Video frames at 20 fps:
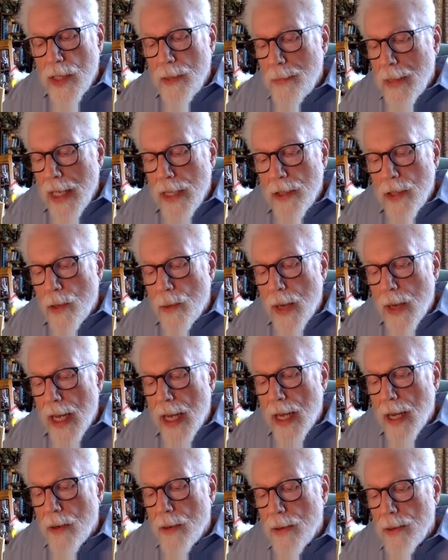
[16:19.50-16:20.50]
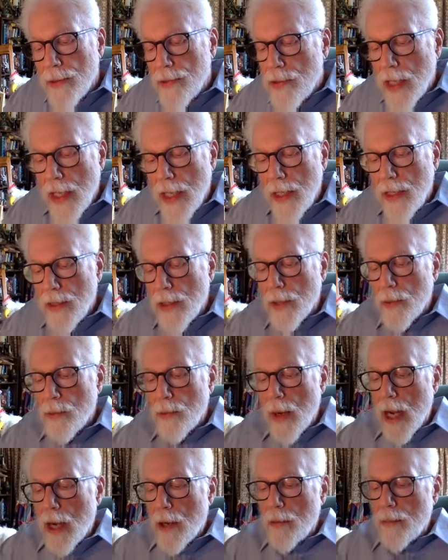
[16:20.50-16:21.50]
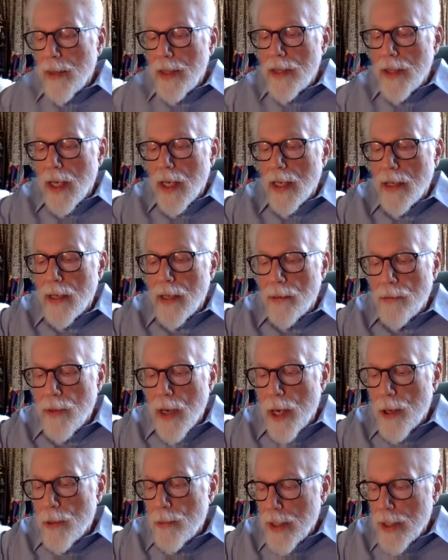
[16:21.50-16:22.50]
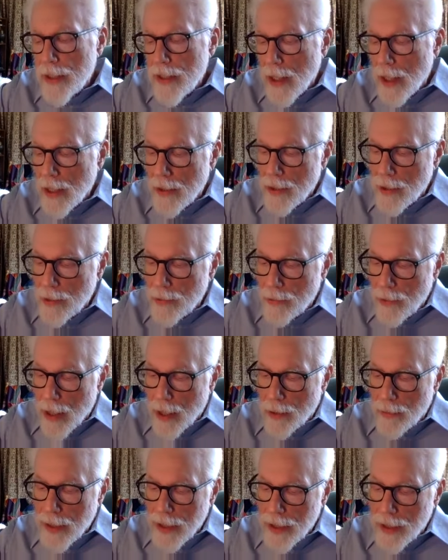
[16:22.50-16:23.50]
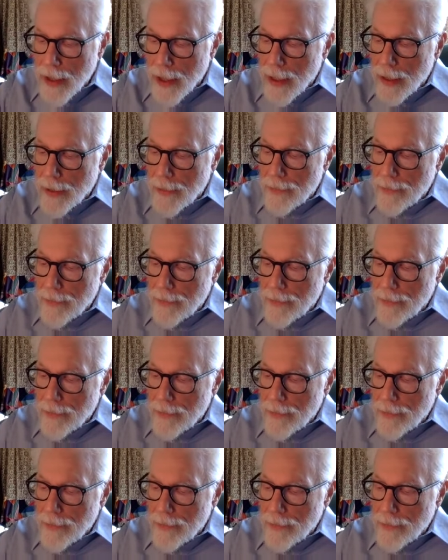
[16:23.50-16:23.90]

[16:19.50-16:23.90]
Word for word: he may know how, saying Ararita, Ararita, Ararita.